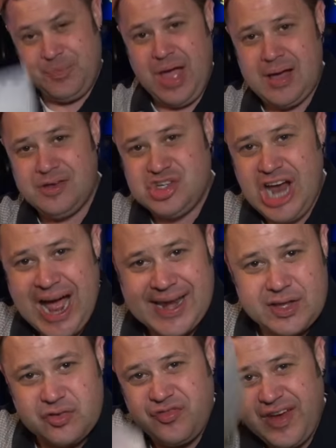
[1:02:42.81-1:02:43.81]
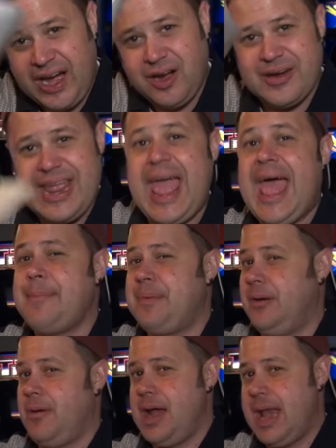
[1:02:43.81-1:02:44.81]
Uh, John is very
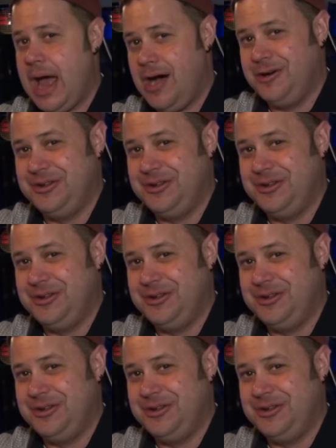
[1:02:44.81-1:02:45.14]
happy right now.